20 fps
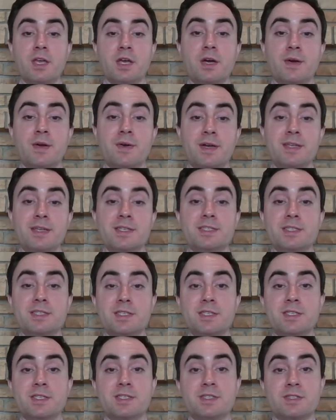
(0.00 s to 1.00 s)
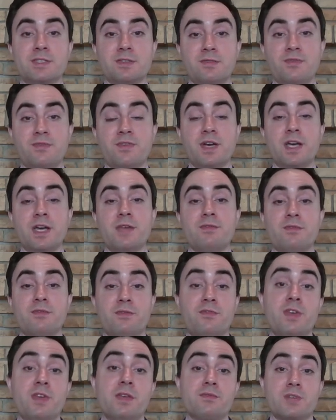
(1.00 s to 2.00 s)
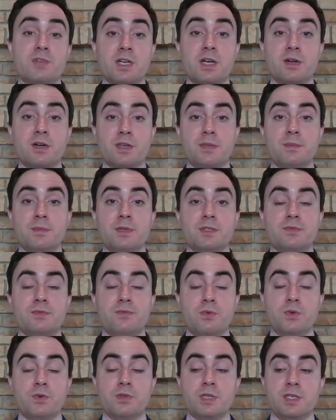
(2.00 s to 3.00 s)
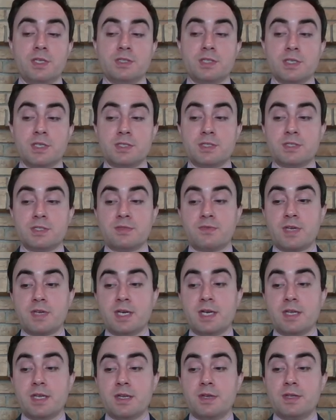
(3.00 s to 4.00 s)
Aquinas' 5 favorite arguments for the existence of God.